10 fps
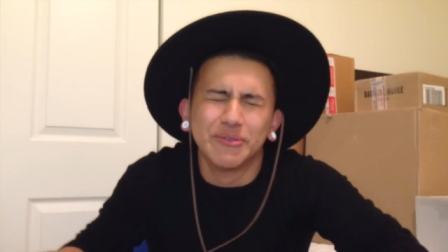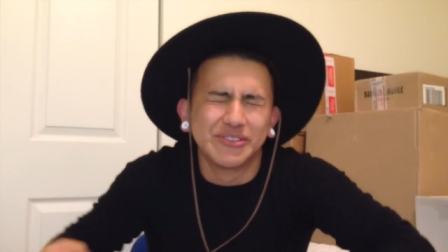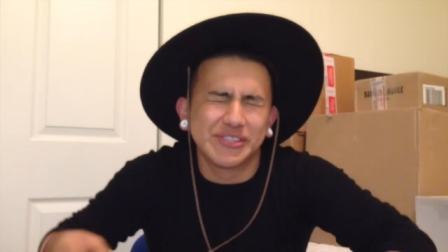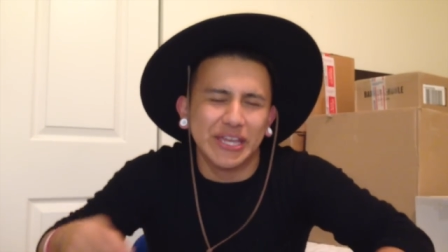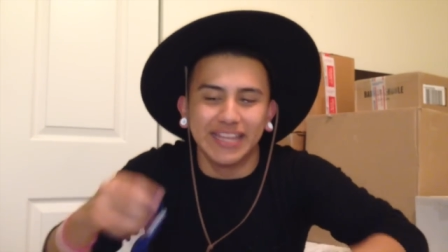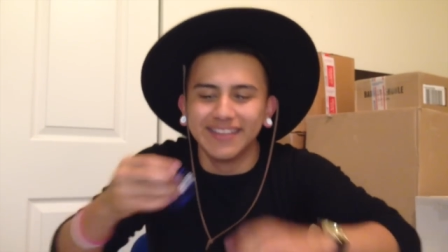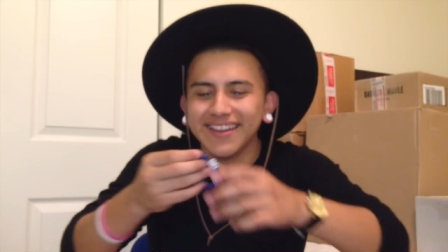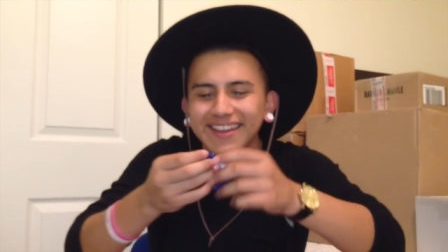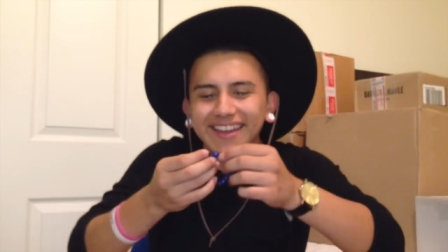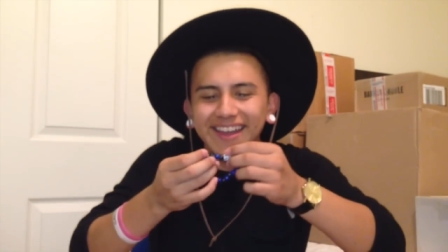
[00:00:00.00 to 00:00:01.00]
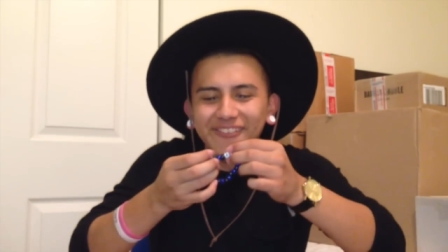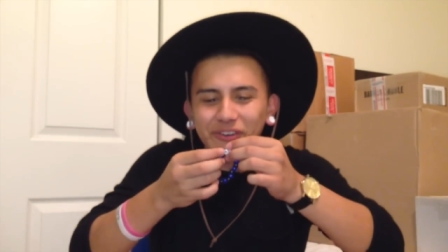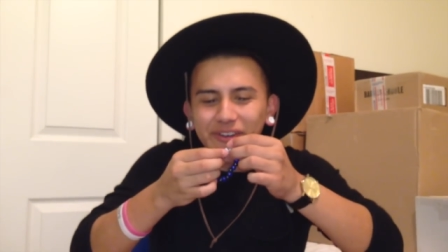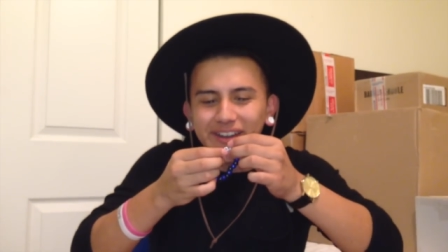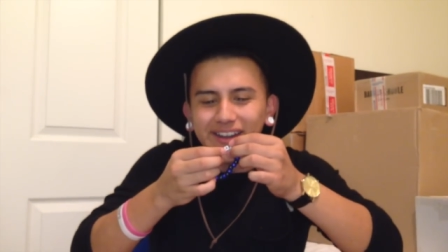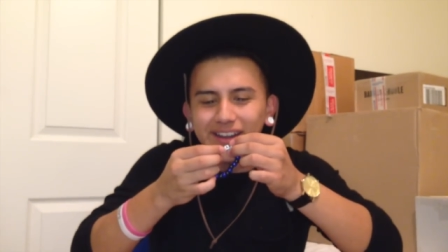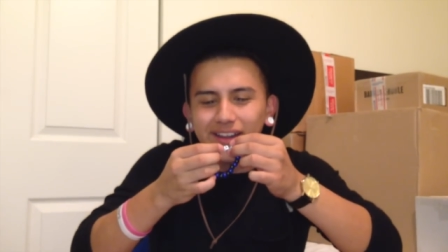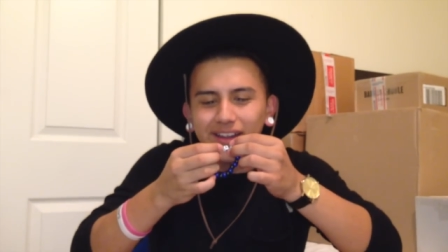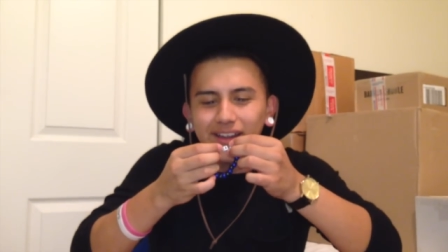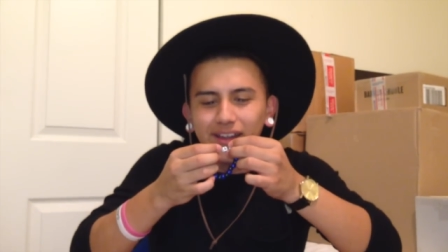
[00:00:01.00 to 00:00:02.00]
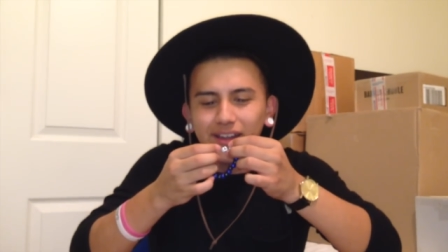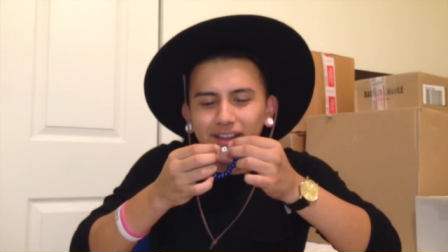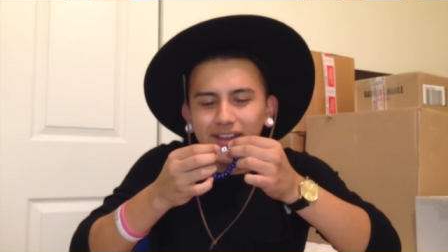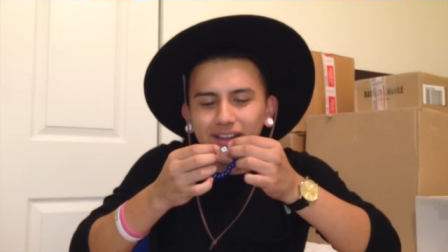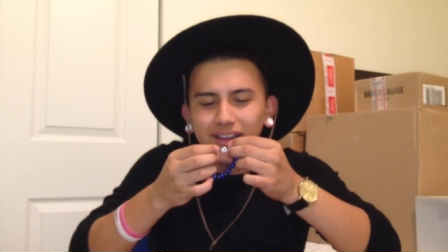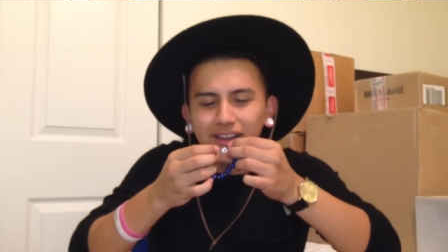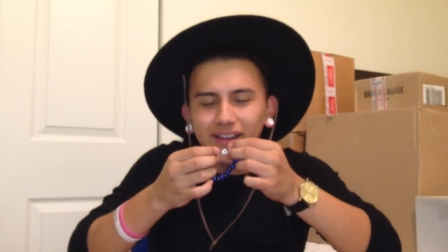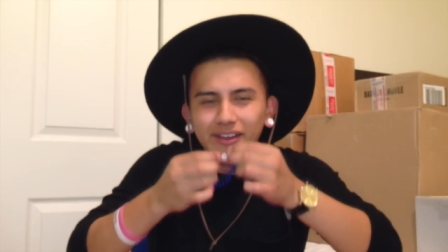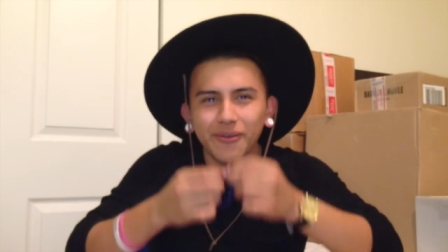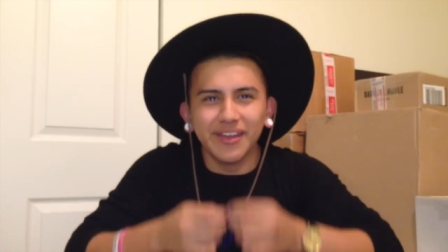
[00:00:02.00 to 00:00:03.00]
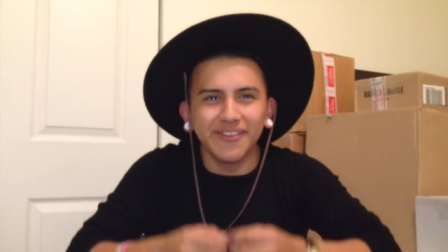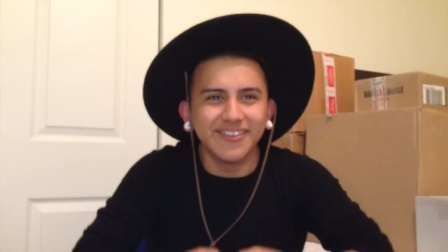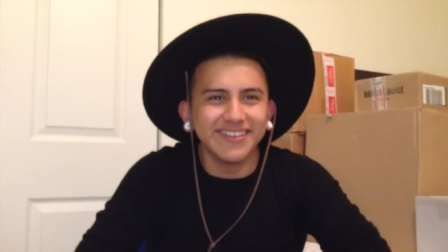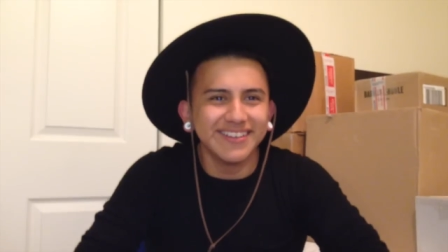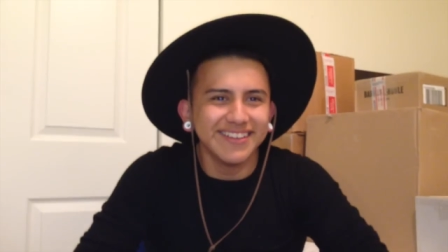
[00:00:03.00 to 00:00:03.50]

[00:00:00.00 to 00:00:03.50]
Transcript: Just kidding. For Wait, what?